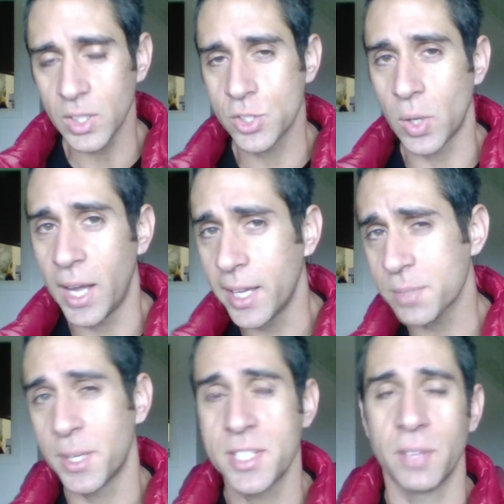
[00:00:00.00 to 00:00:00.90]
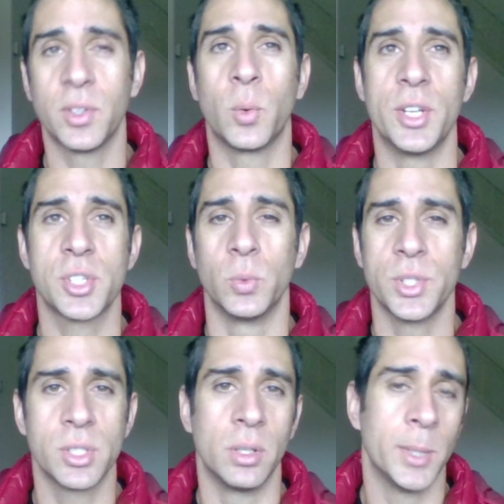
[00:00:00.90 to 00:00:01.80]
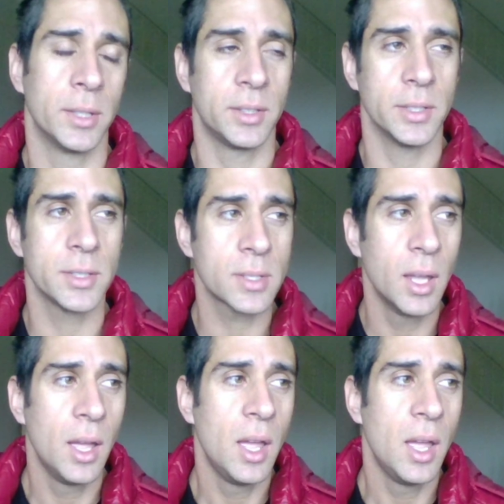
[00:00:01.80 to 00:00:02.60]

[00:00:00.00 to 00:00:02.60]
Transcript: So I asked myself the question, what's good about this?